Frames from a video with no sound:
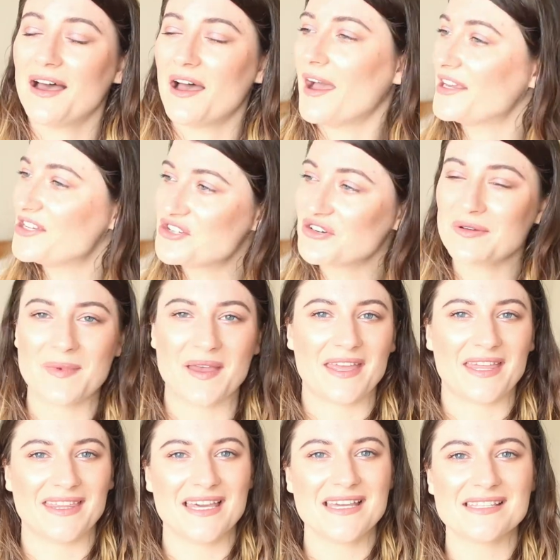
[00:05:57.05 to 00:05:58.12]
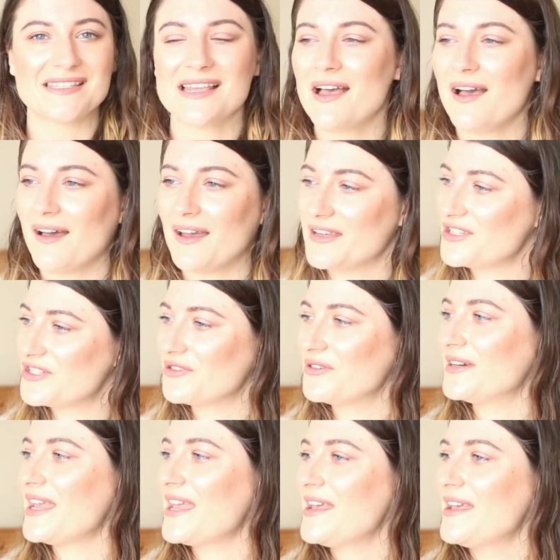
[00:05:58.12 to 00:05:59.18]
I enjoy making this, I
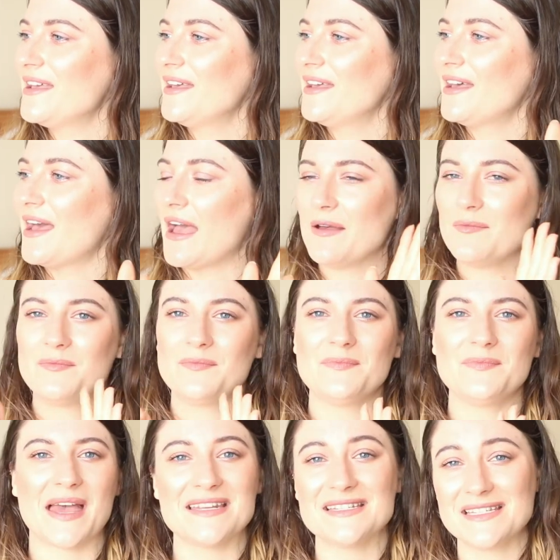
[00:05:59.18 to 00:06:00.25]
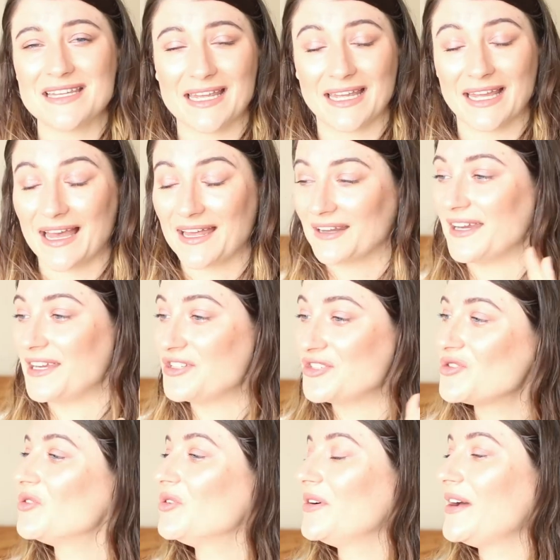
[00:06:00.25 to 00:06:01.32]
enjoy editing, and I
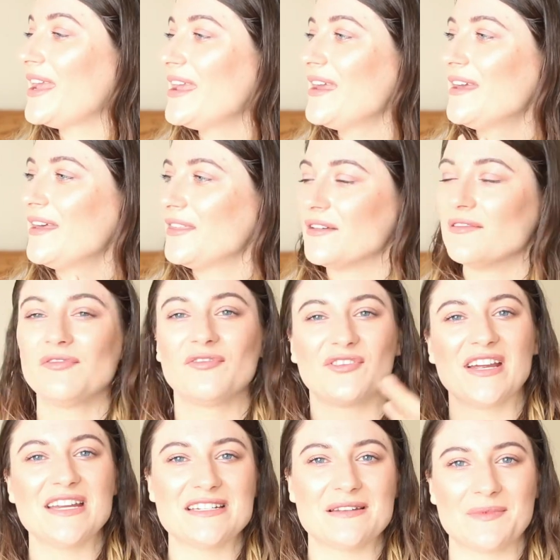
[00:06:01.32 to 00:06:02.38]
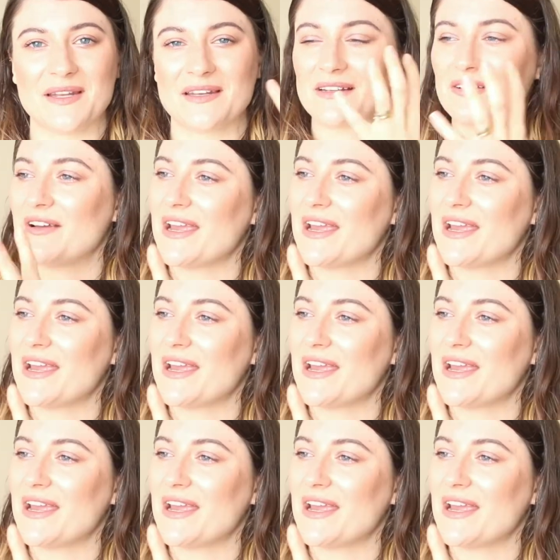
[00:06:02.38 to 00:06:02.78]
enjoy the freedom and